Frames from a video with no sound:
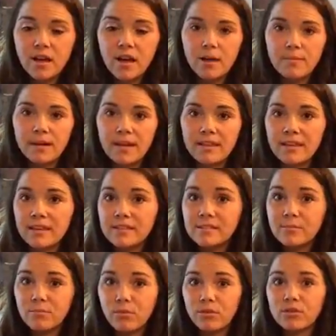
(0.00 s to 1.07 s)
And I think it's
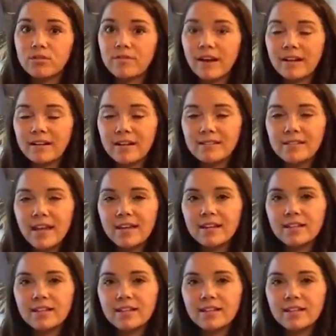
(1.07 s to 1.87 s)
important to recognize that.